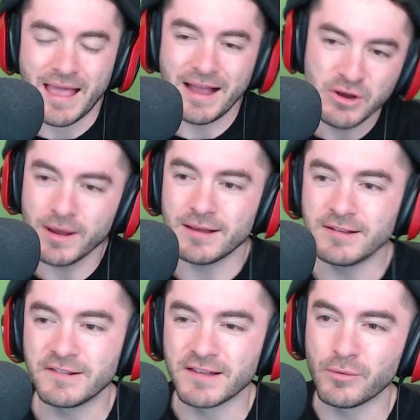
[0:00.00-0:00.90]
I know I
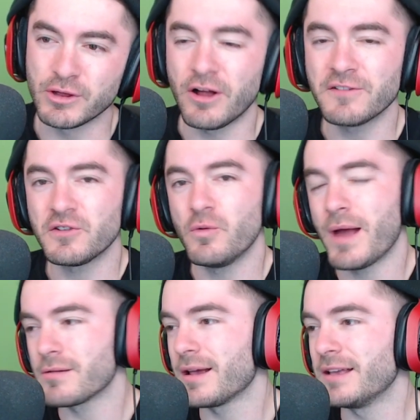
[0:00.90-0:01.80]
can disable it. Also,
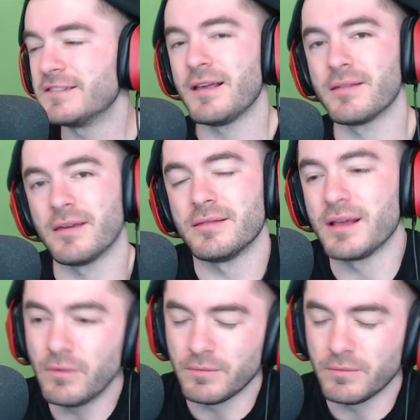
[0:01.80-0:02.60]
weather, I can see how they'd think,